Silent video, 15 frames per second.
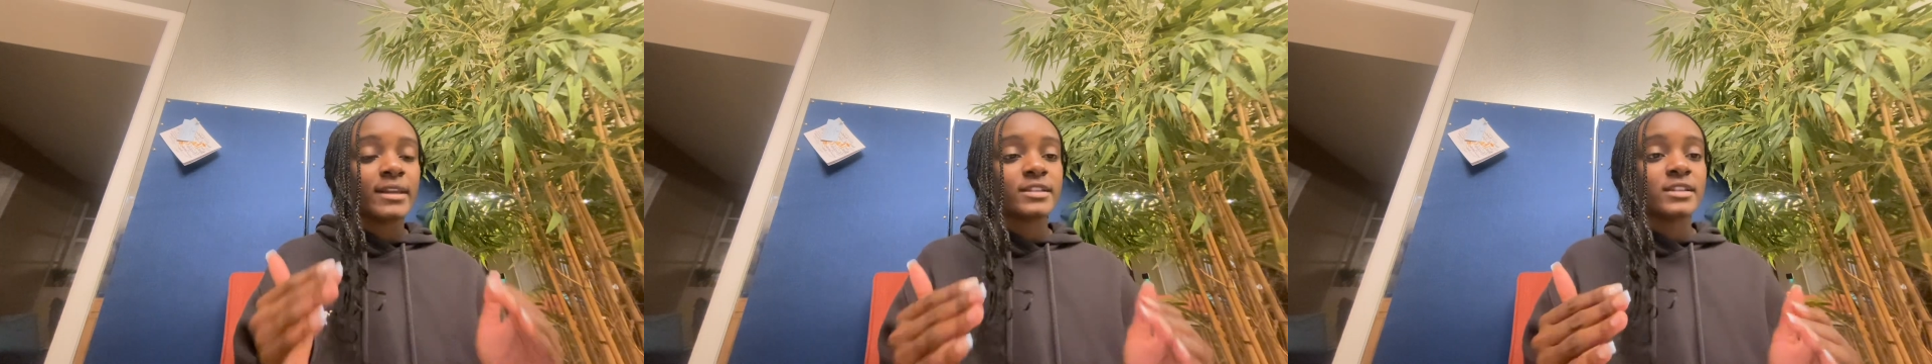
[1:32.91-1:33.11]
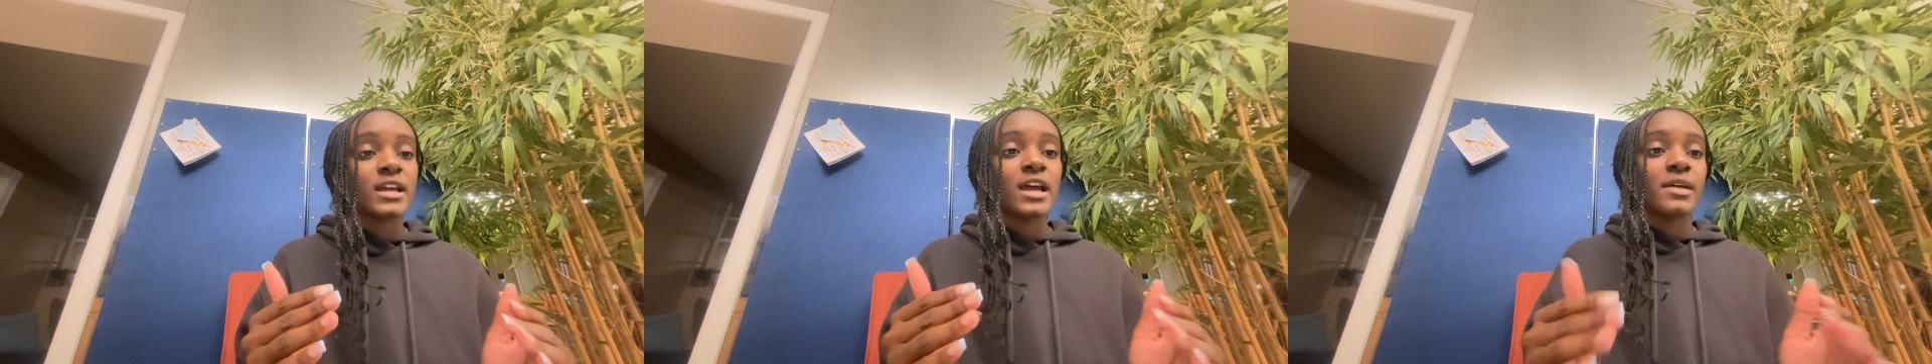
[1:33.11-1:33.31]

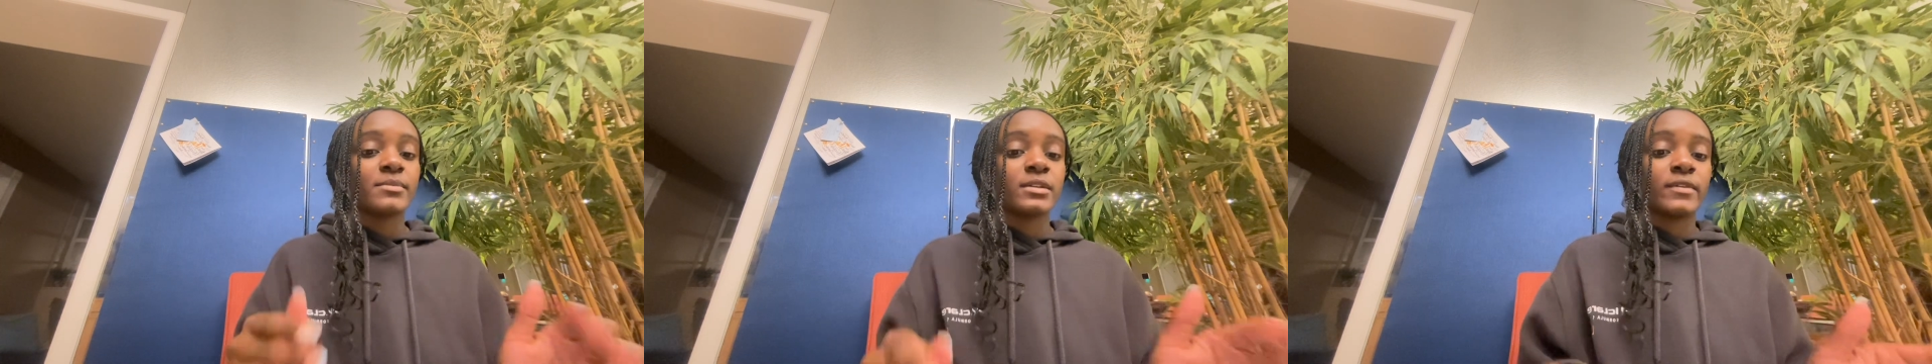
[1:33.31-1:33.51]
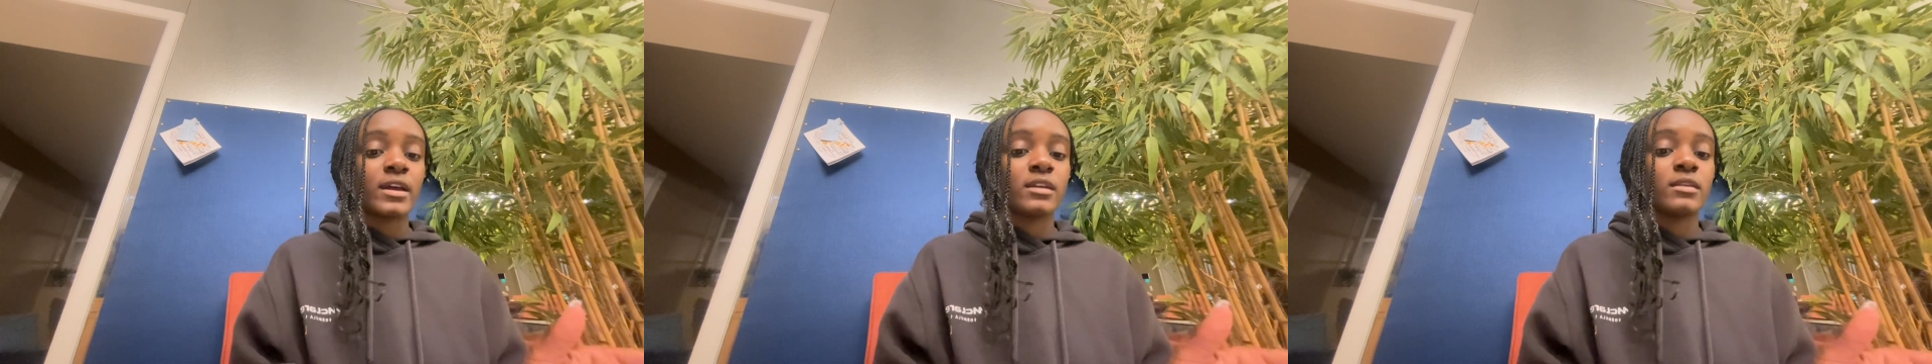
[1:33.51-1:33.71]
of time
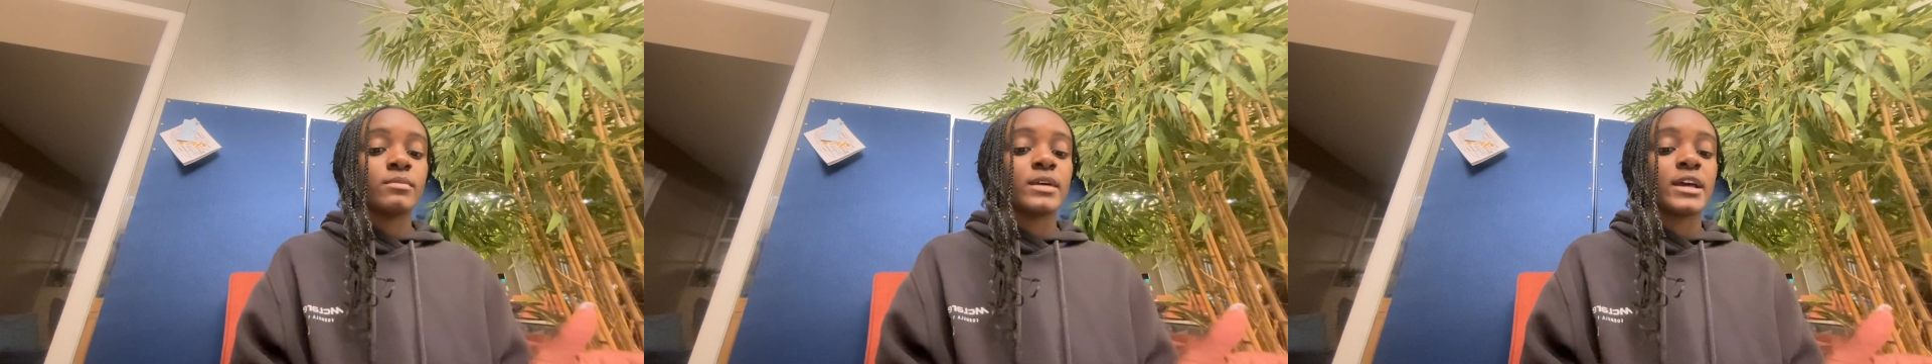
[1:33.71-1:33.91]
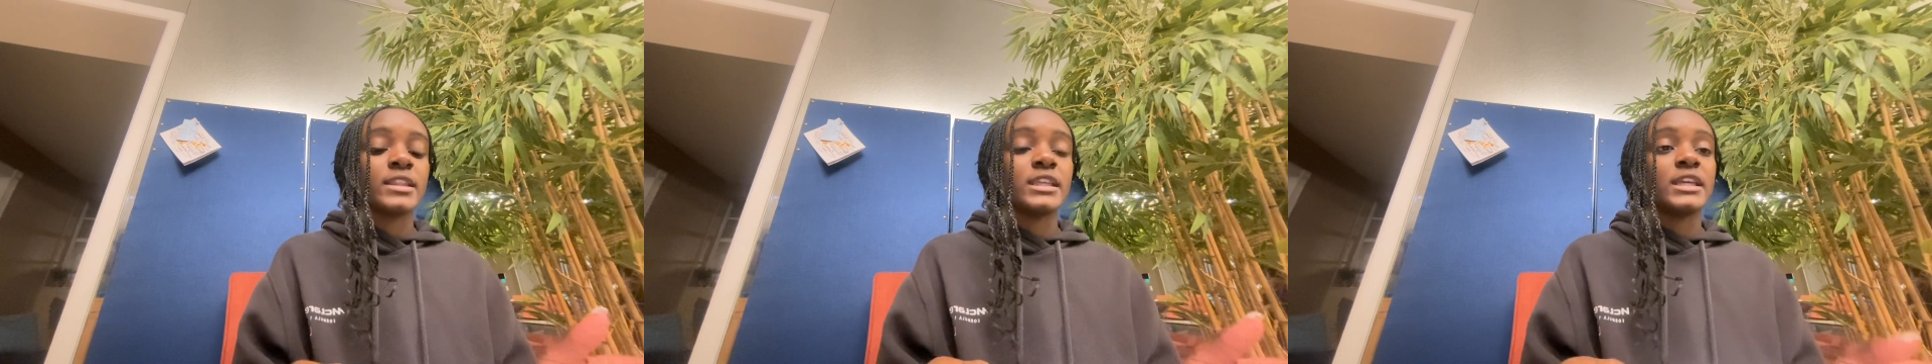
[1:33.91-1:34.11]
divided
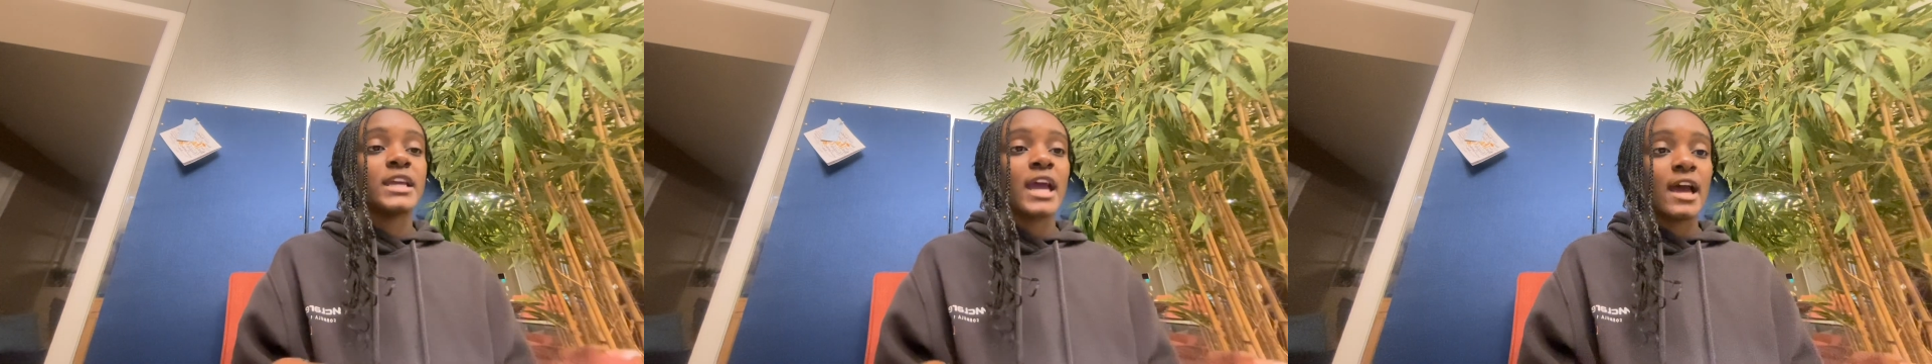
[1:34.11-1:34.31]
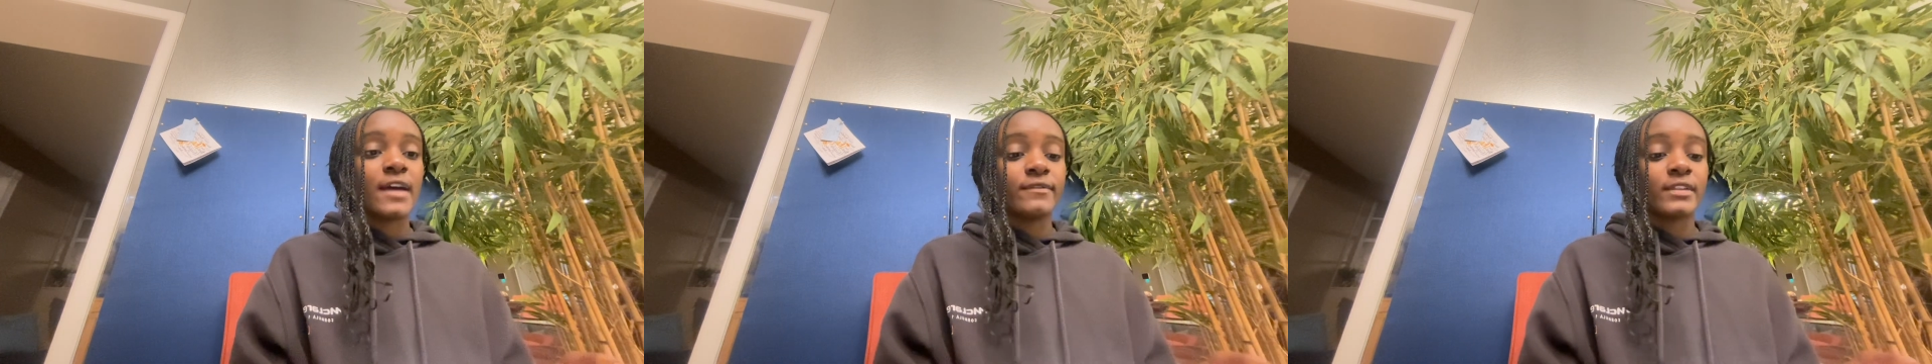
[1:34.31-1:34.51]
by the
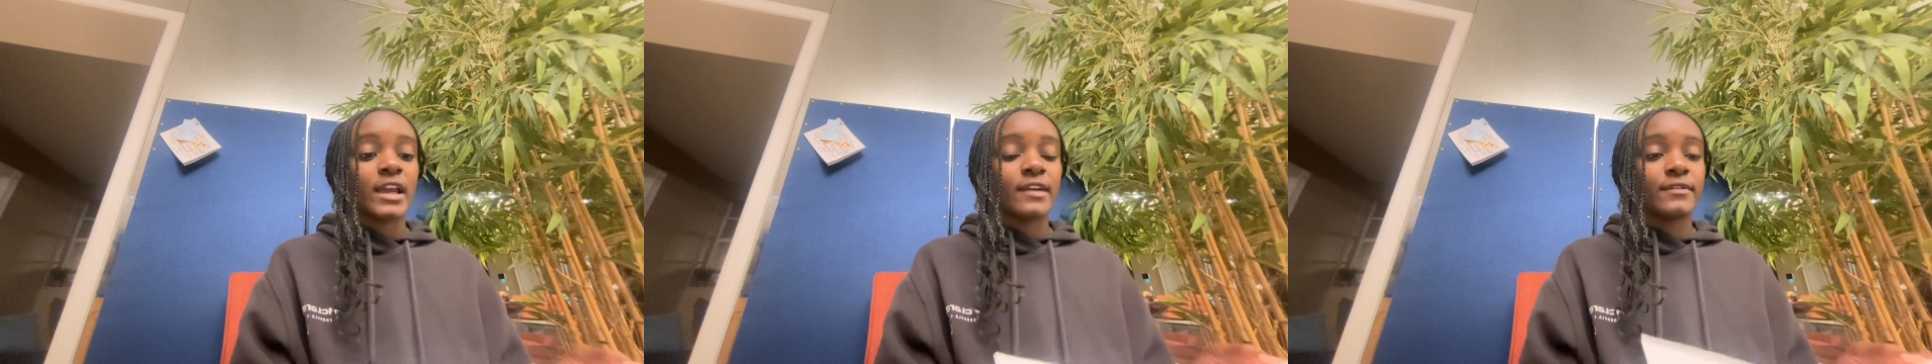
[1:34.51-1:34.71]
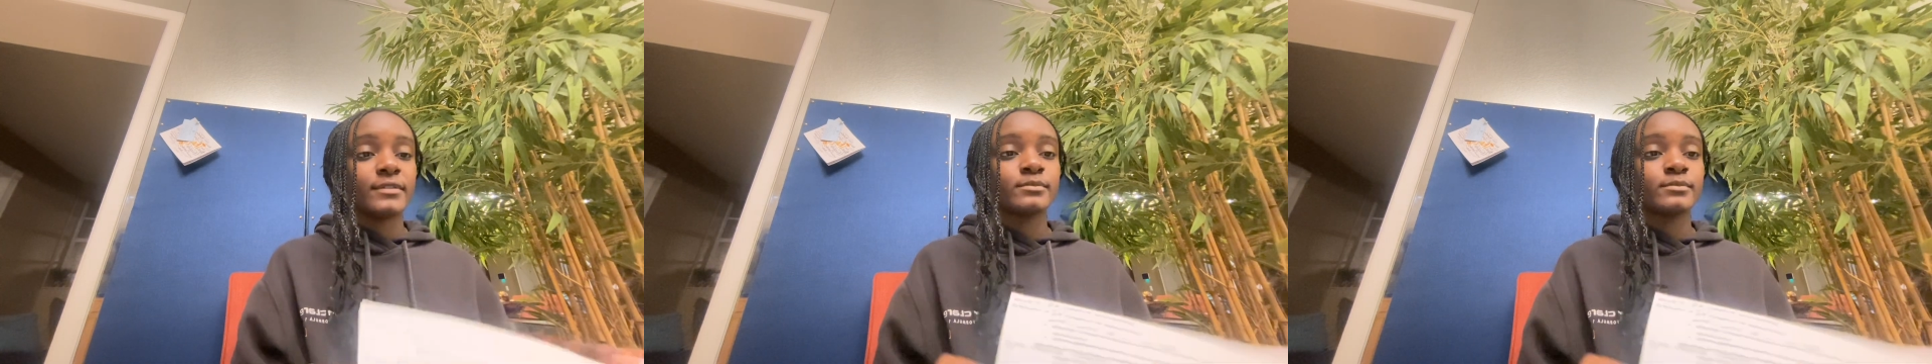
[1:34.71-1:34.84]
half-life.